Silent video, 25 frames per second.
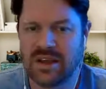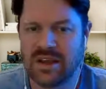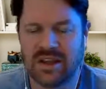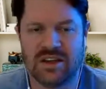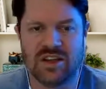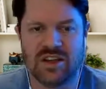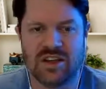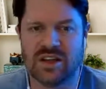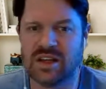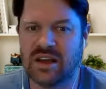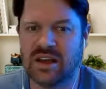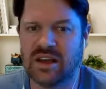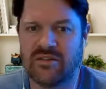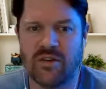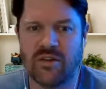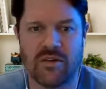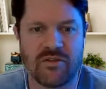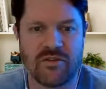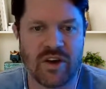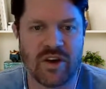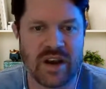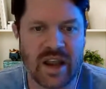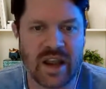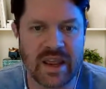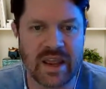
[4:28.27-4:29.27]
Do you live
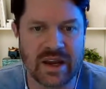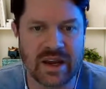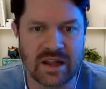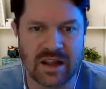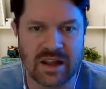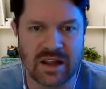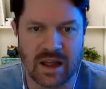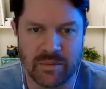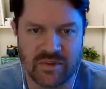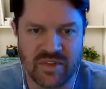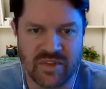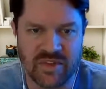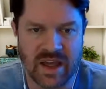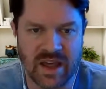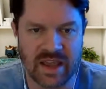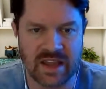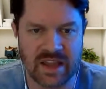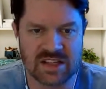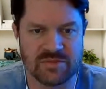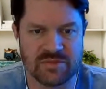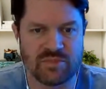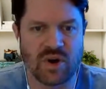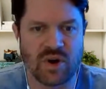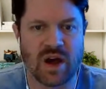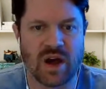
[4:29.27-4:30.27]
over a nightclub? If that
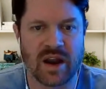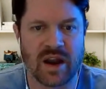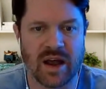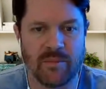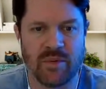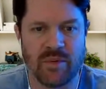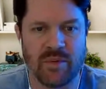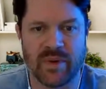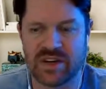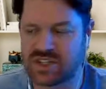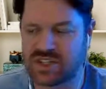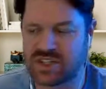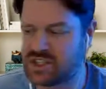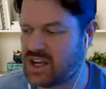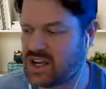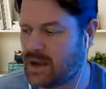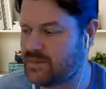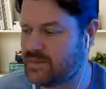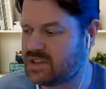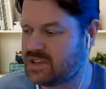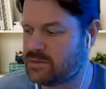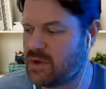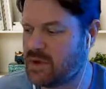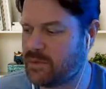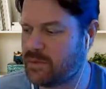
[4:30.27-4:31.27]
gets brought up a bunch of
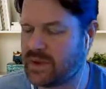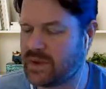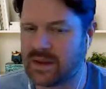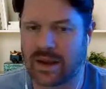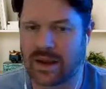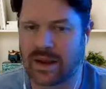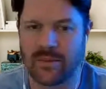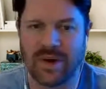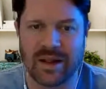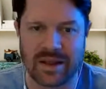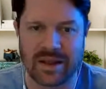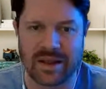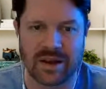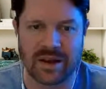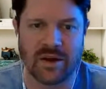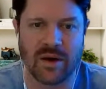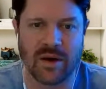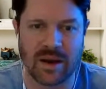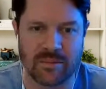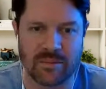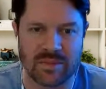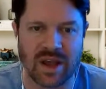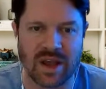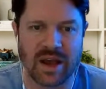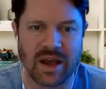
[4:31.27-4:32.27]
times, you might be like, well,
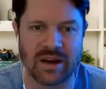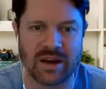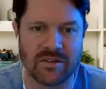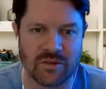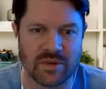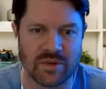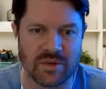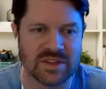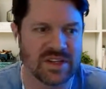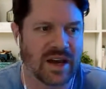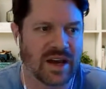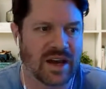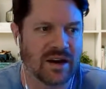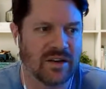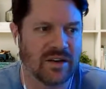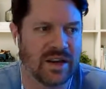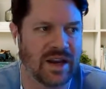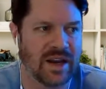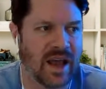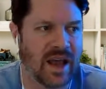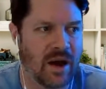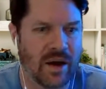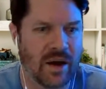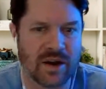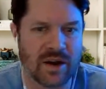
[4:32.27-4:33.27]
I'm kind of a retiree
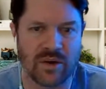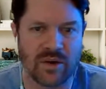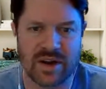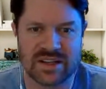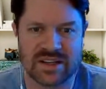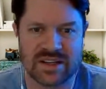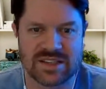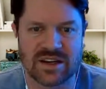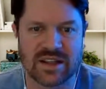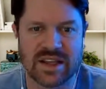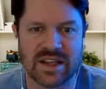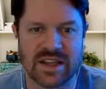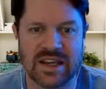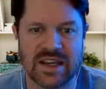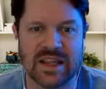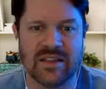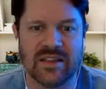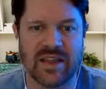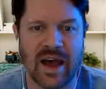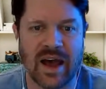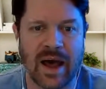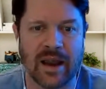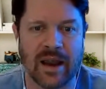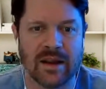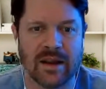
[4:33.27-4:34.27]
now. I don't necessarily need
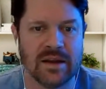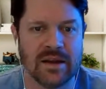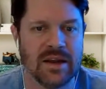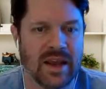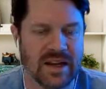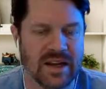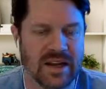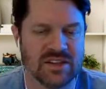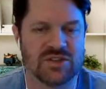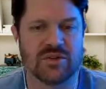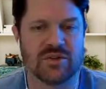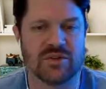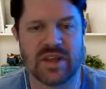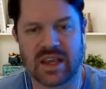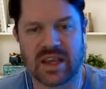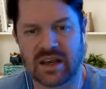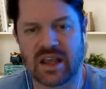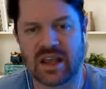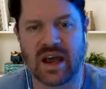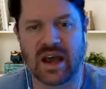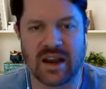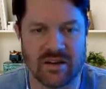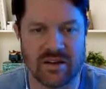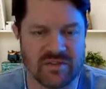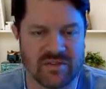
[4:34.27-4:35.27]
that. Mm-hmm. And so they can
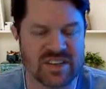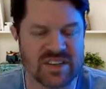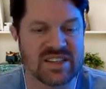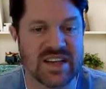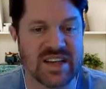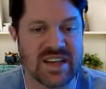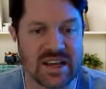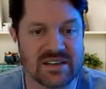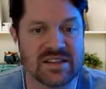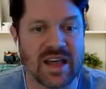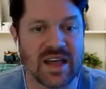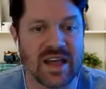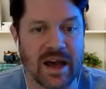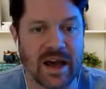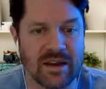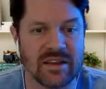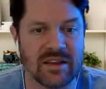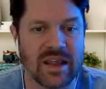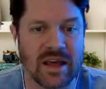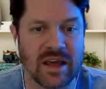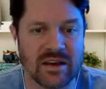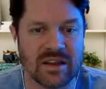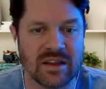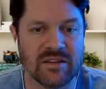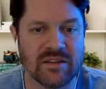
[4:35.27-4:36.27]
kind of assess
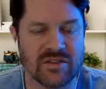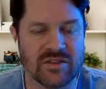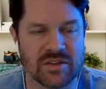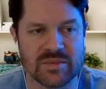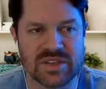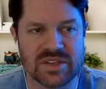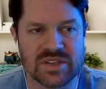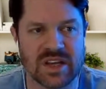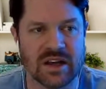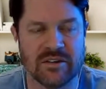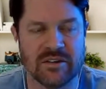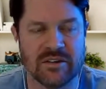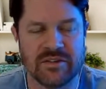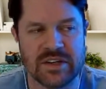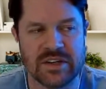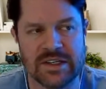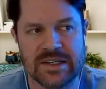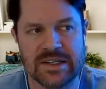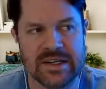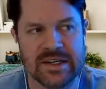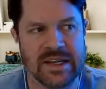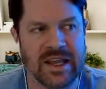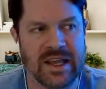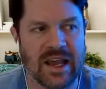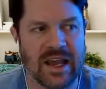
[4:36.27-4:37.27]
that need for themselves.
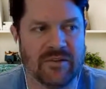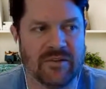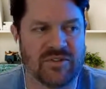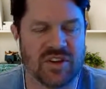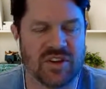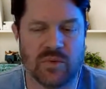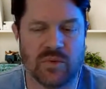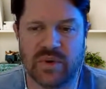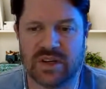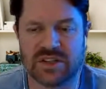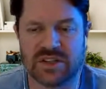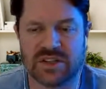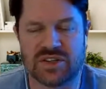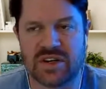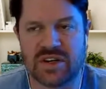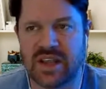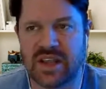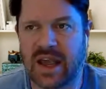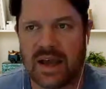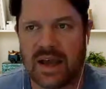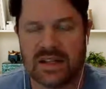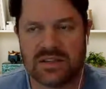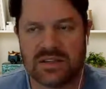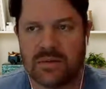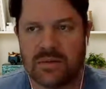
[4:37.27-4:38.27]
And for the realtor,
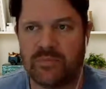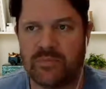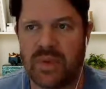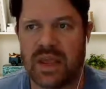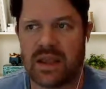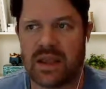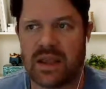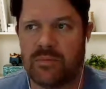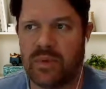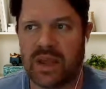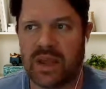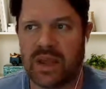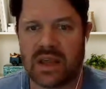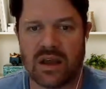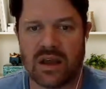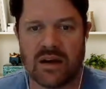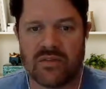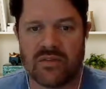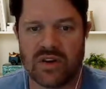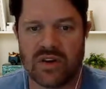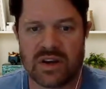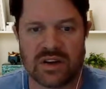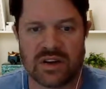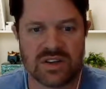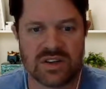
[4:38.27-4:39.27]
it's a big
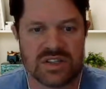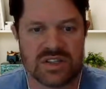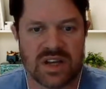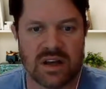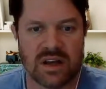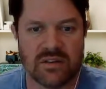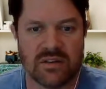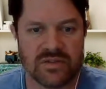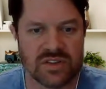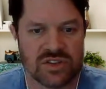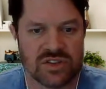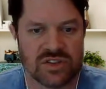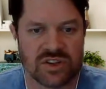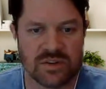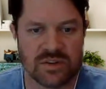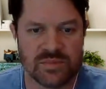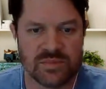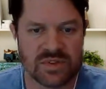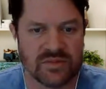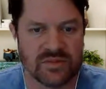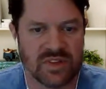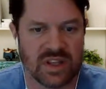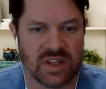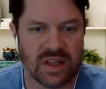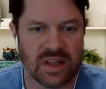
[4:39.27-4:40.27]
covering yourself in terms
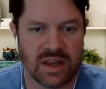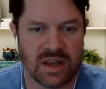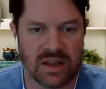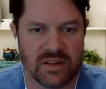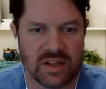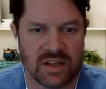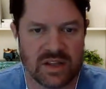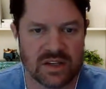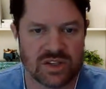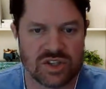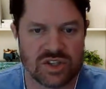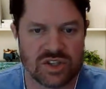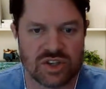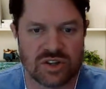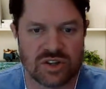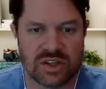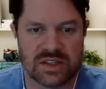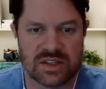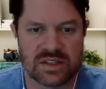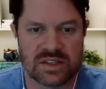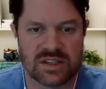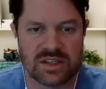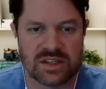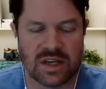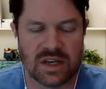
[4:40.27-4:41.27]
of the
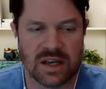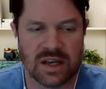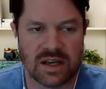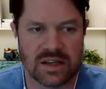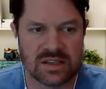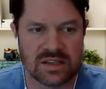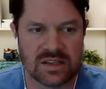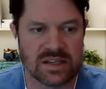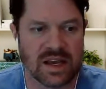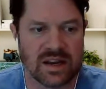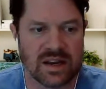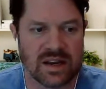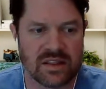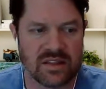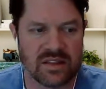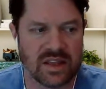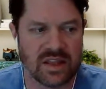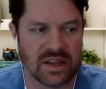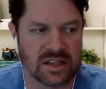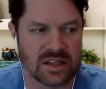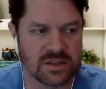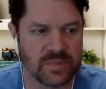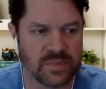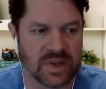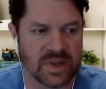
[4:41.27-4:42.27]
insurance side of
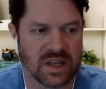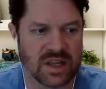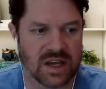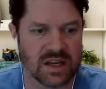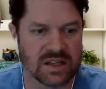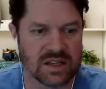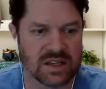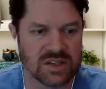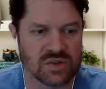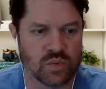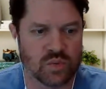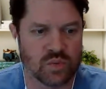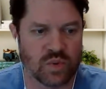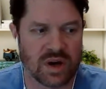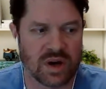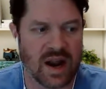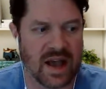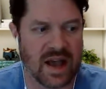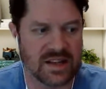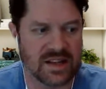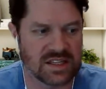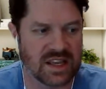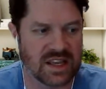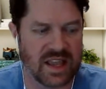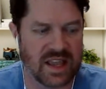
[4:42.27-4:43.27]
things, because we're
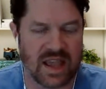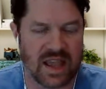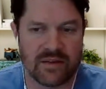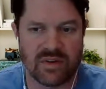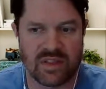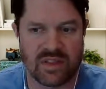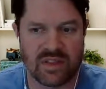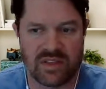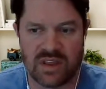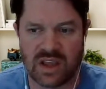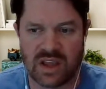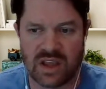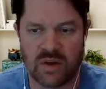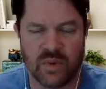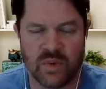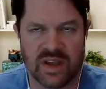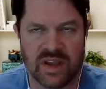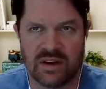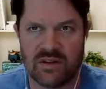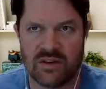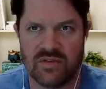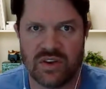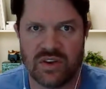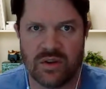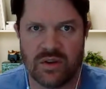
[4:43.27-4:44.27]
asking everything. We
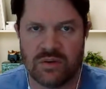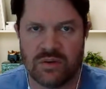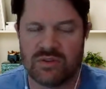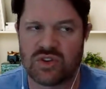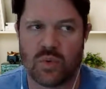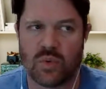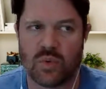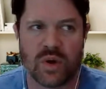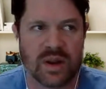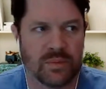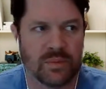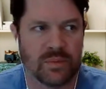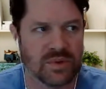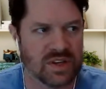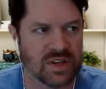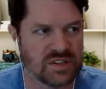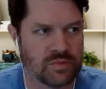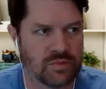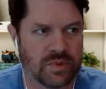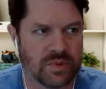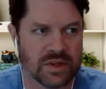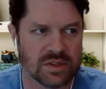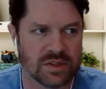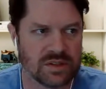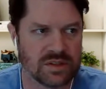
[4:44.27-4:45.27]
interviewed 20 plus
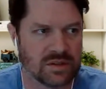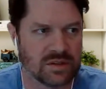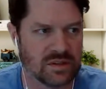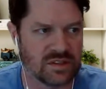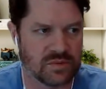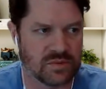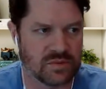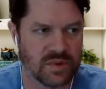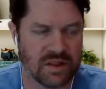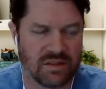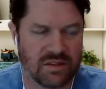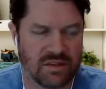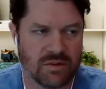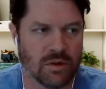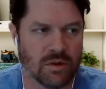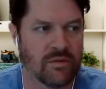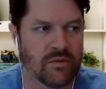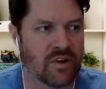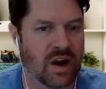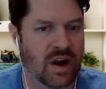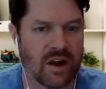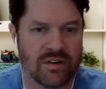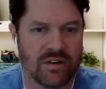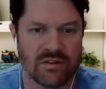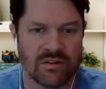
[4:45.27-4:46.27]
realtors with
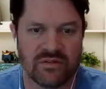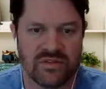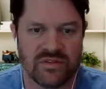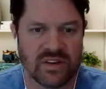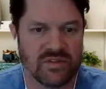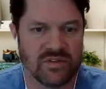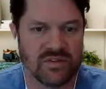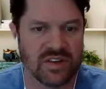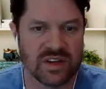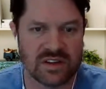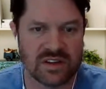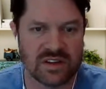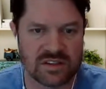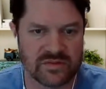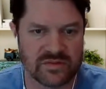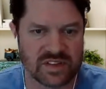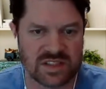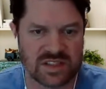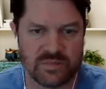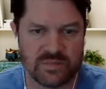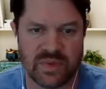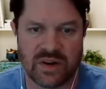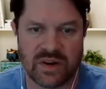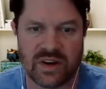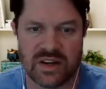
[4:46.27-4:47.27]
over 150 years of
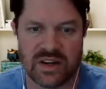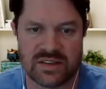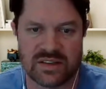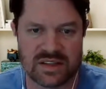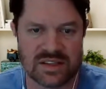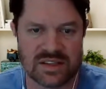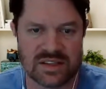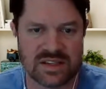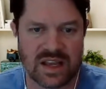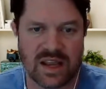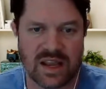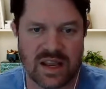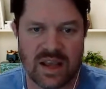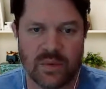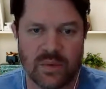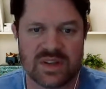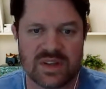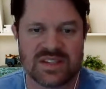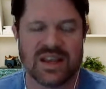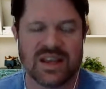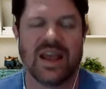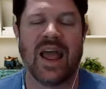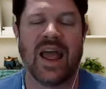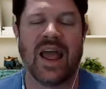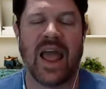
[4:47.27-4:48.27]
experience and said, hey,
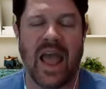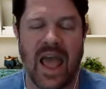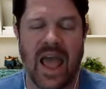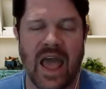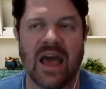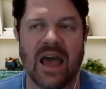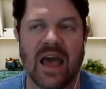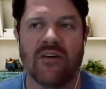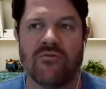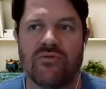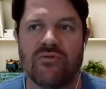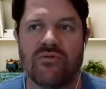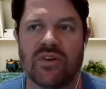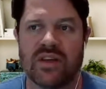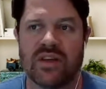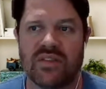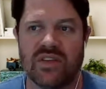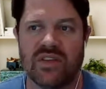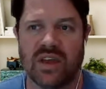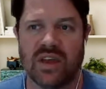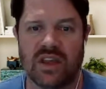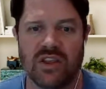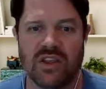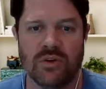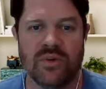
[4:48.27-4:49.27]
what's
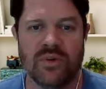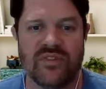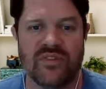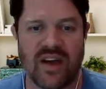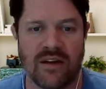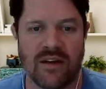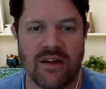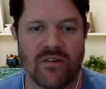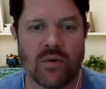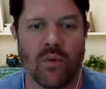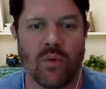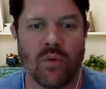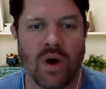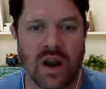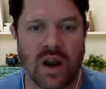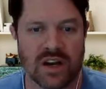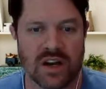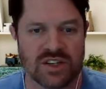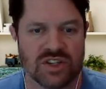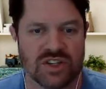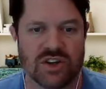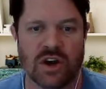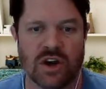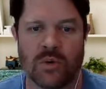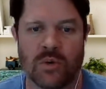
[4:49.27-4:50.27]
everything you've ever wanted
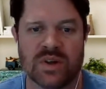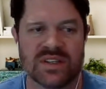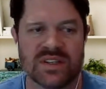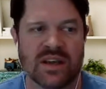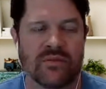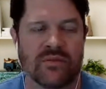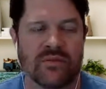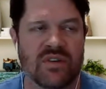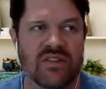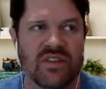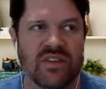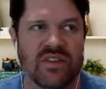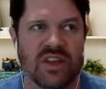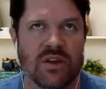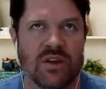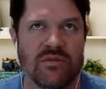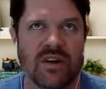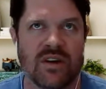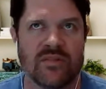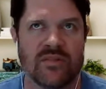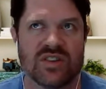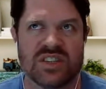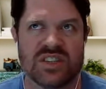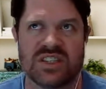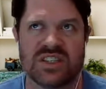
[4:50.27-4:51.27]
to know? What's everything you've
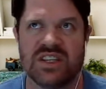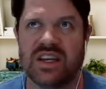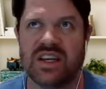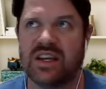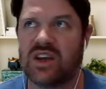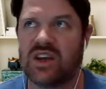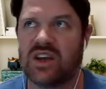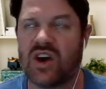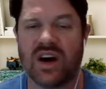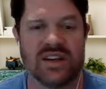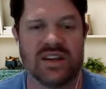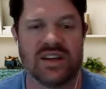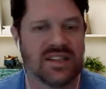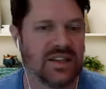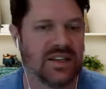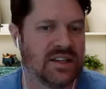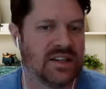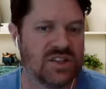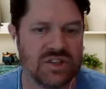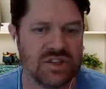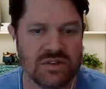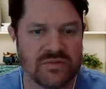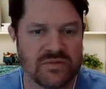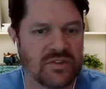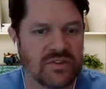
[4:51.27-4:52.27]
ever seen cause an
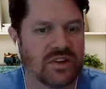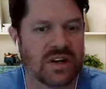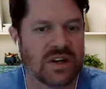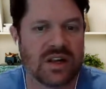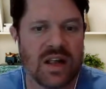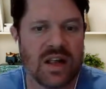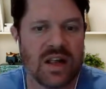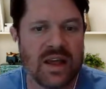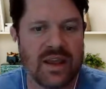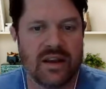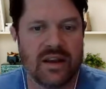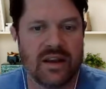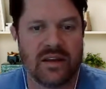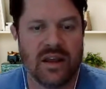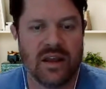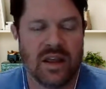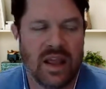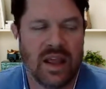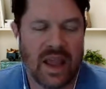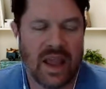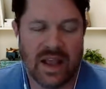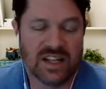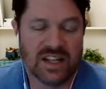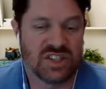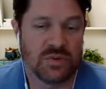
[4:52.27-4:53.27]
issue for a client?
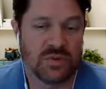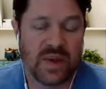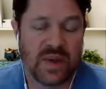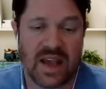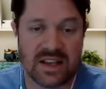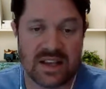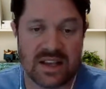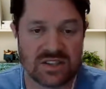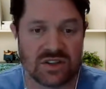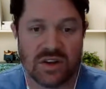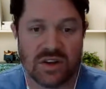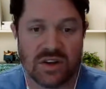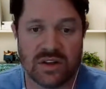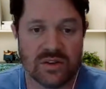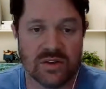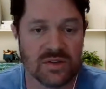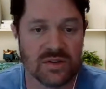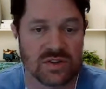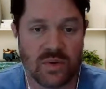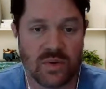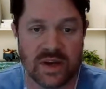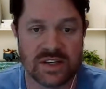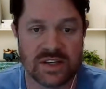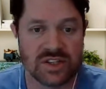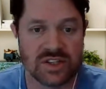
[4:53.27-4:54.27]
And so we asked all those
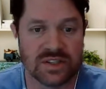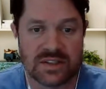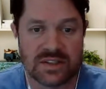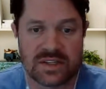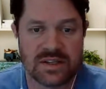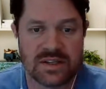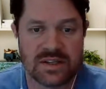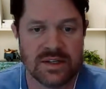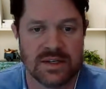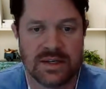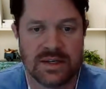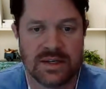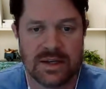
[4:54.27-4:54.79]
questions.